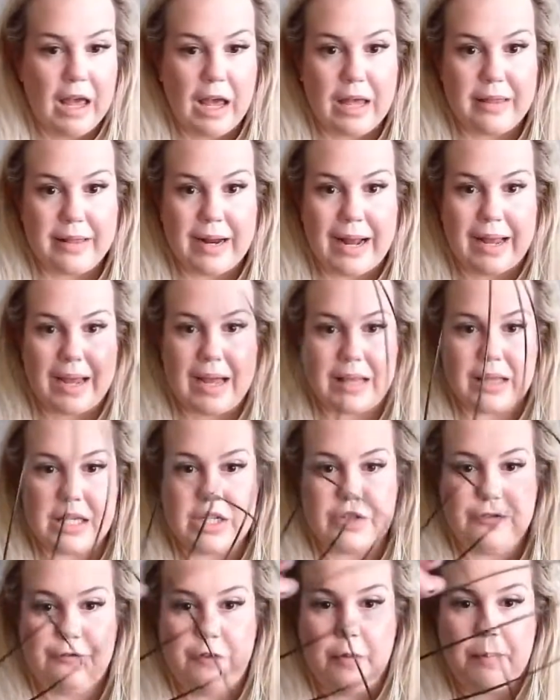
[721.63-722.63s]
And then I got
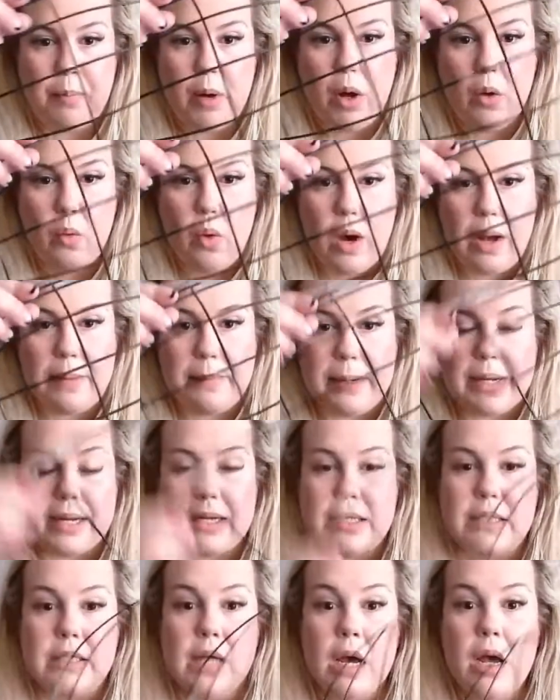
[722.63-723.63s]
this football one
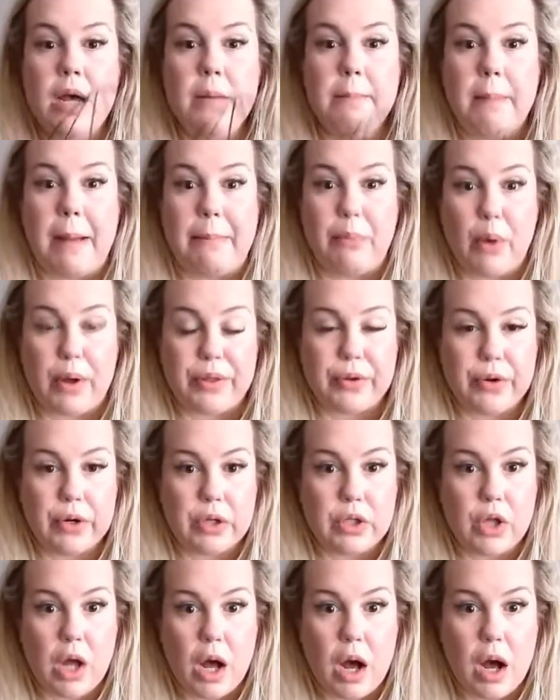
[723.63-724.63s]
because my
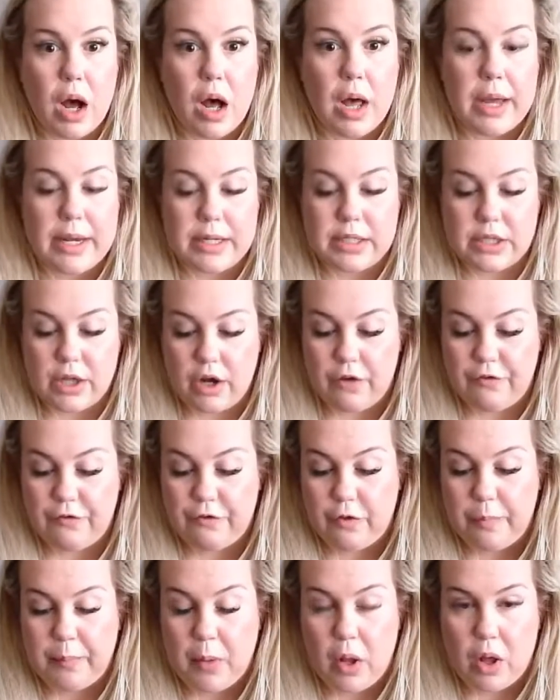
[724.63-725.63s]
brother-in-law is a
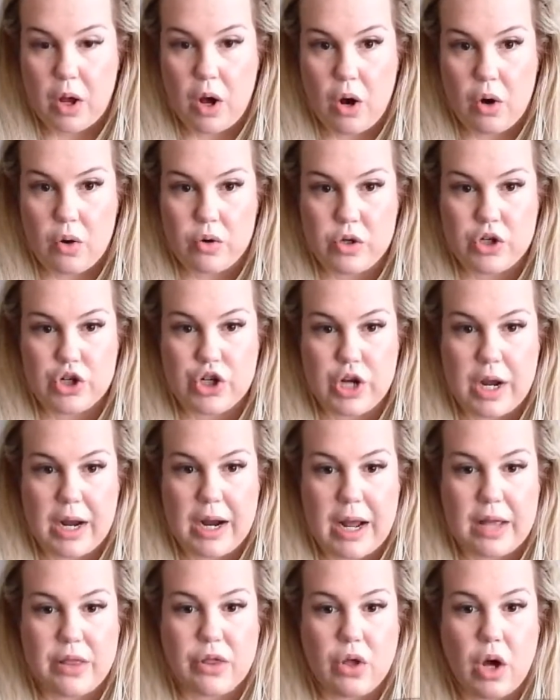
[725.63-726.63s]
football coach.
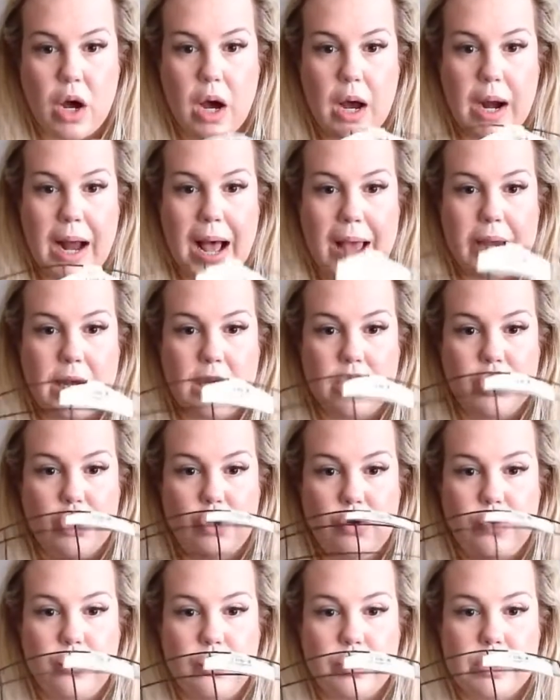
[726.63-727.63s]
And I thought I could
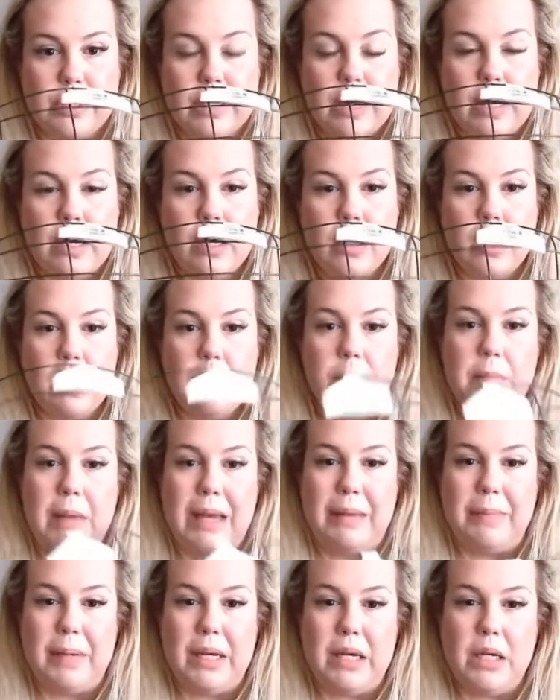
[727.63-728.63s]
use
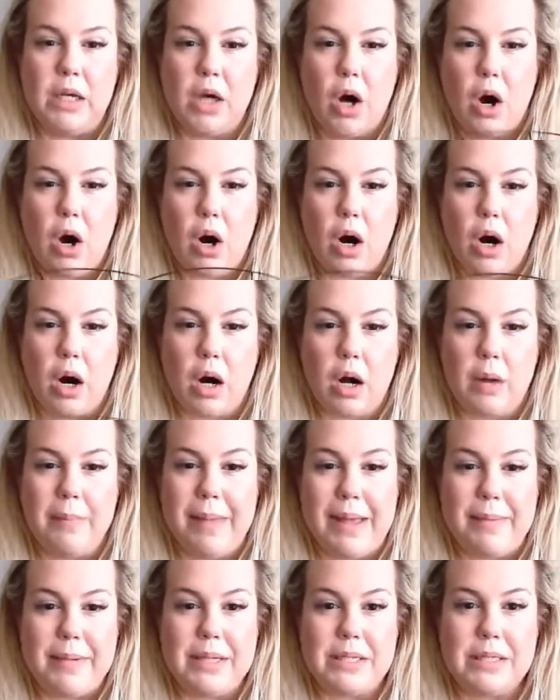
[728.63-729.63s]
maybe yarn,
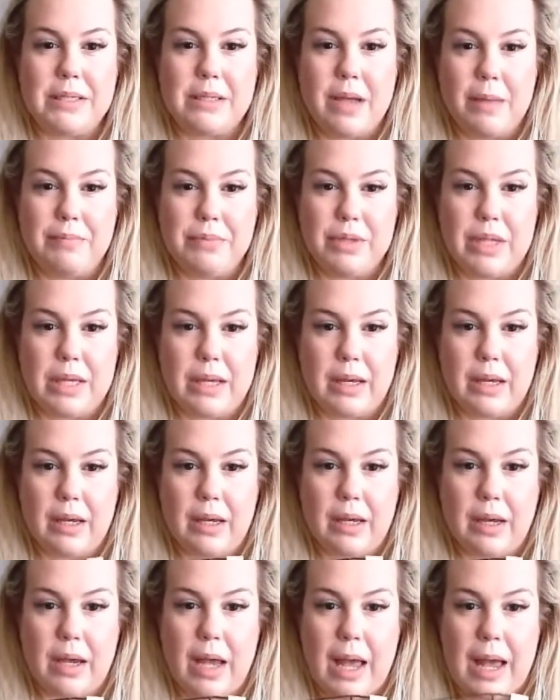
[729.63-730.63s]
maybe
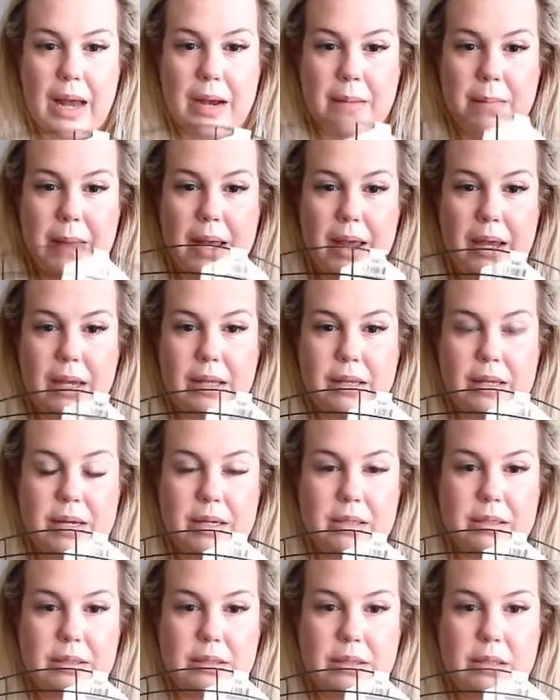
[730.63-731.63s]
something, and make
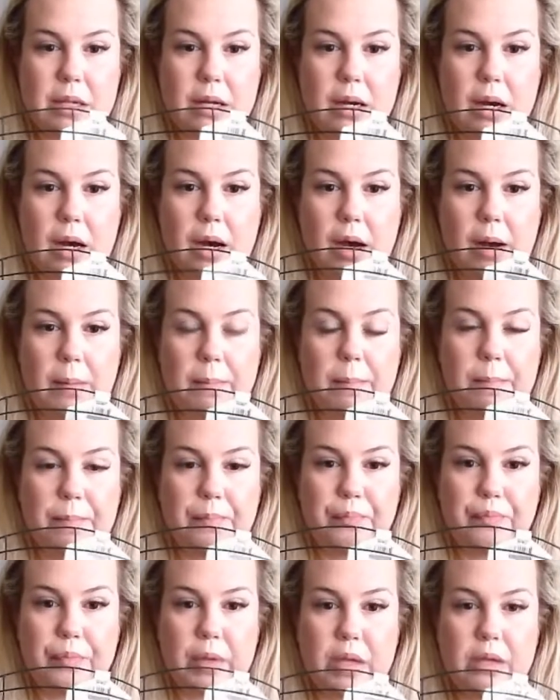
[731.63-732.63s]
this
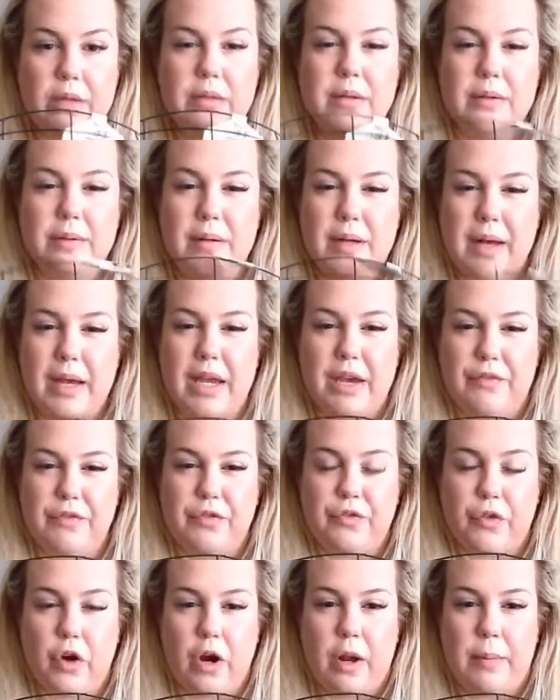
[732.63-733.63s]
a
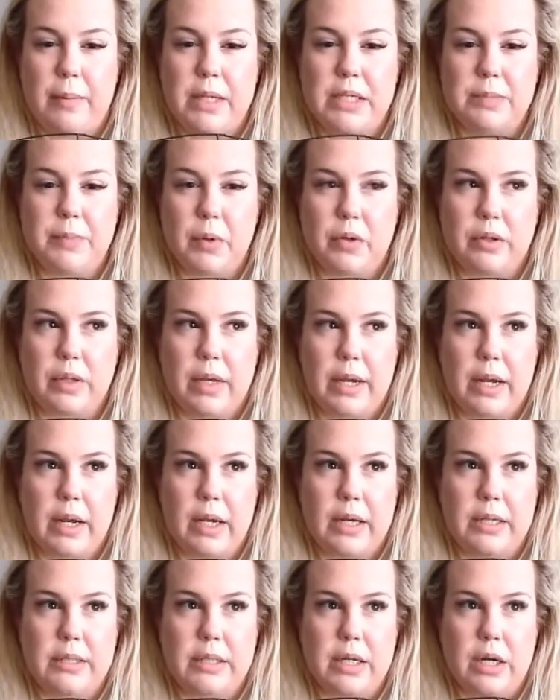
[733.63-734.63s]
gift for him. His
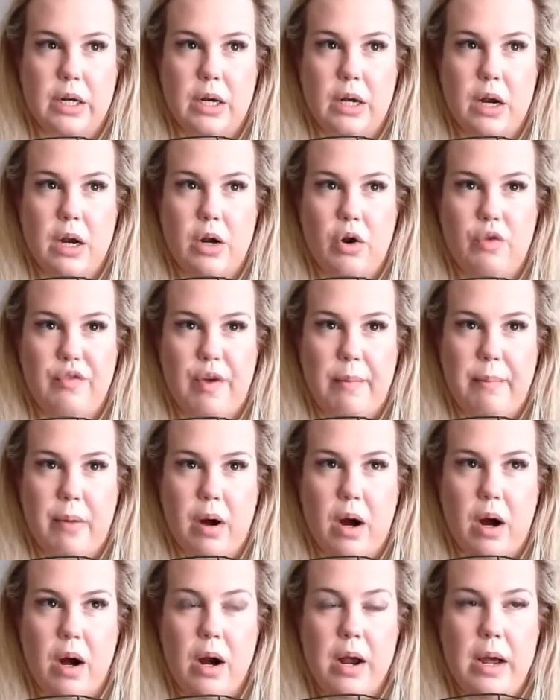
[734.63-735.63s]
birthday is in
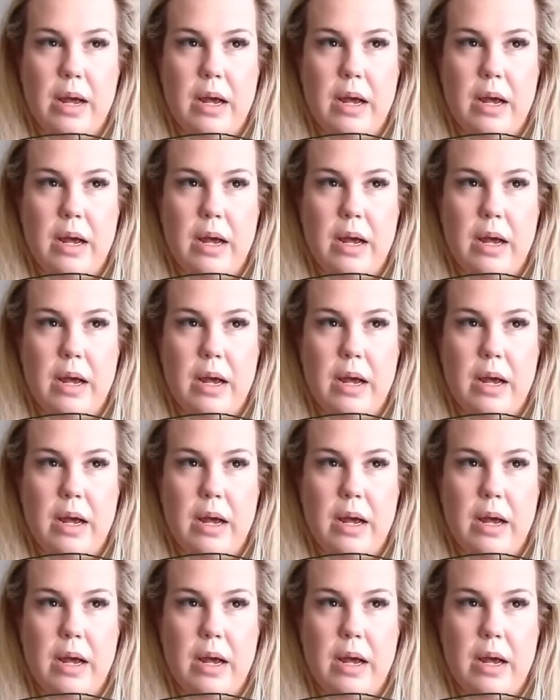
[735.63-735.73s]
November.